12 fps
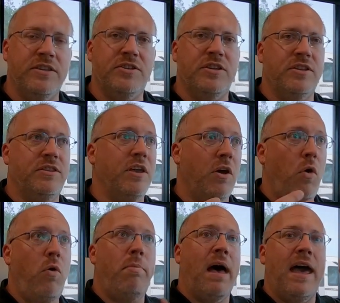It's the
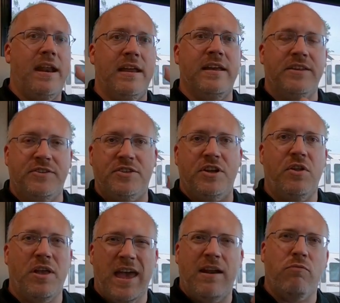whole body is
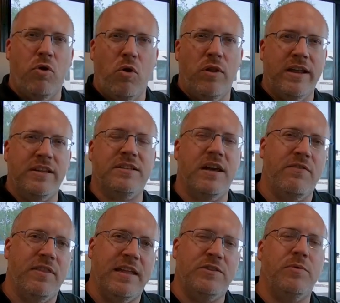still kind of rolling and
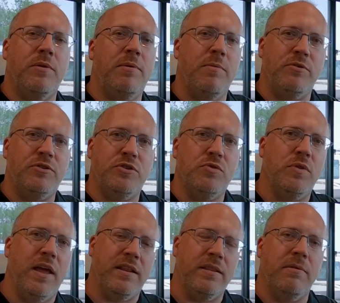stuff, and that's what people do
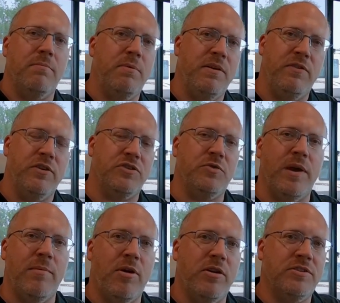like the beefier
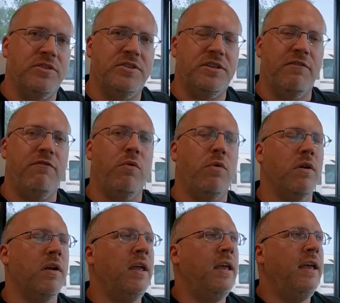sway bars and stuff for.